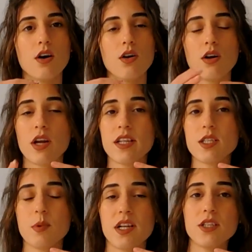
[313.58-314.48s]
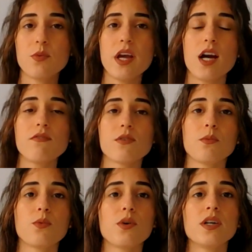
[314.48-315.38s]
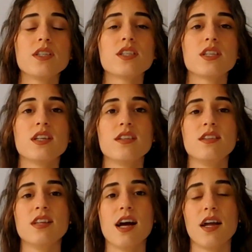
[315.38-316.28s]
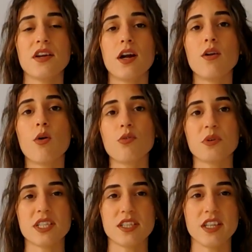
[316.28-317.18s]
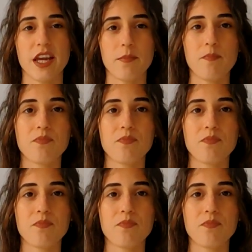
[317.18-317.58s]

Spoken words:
In Spanish, we have some words that are always the same.